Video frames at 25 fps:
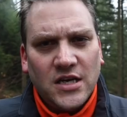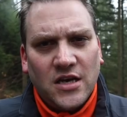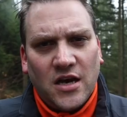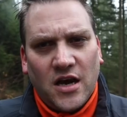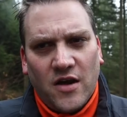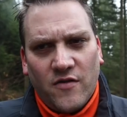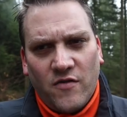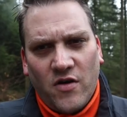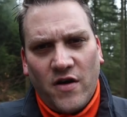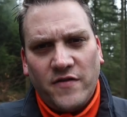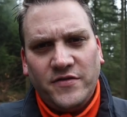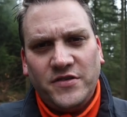
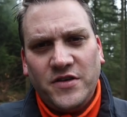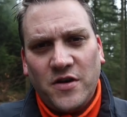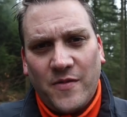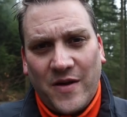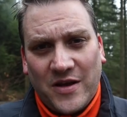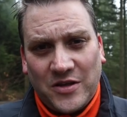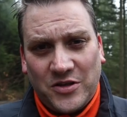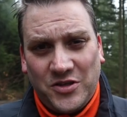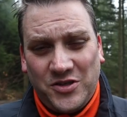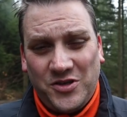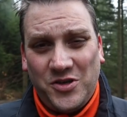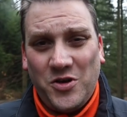I arrived here
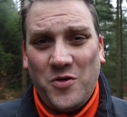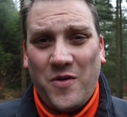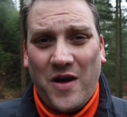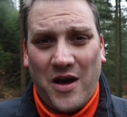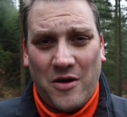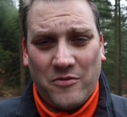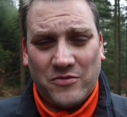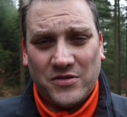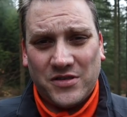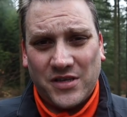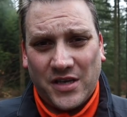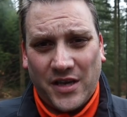about two
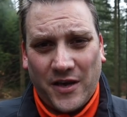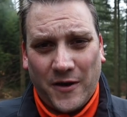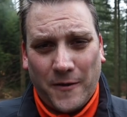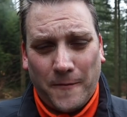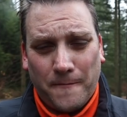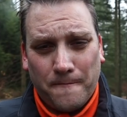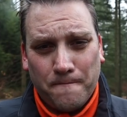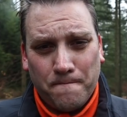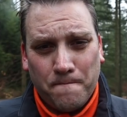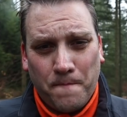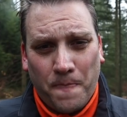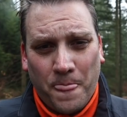hours ago.
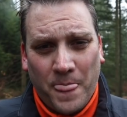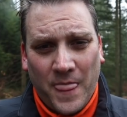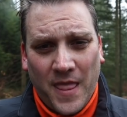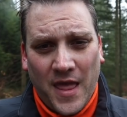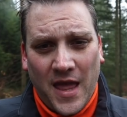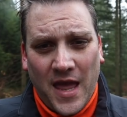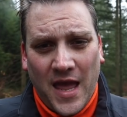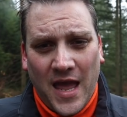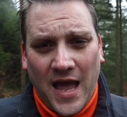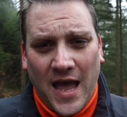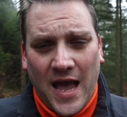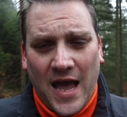
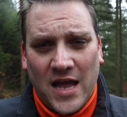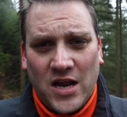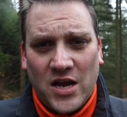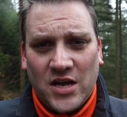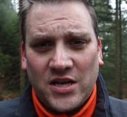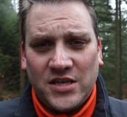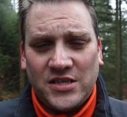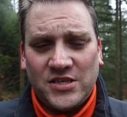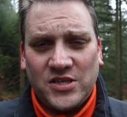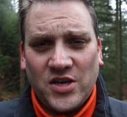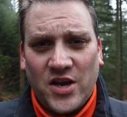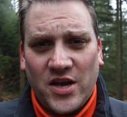And
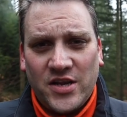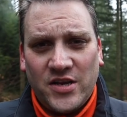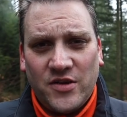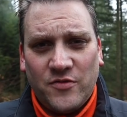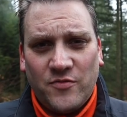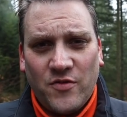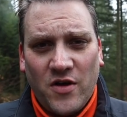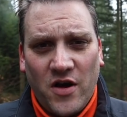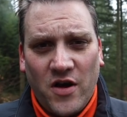I decided,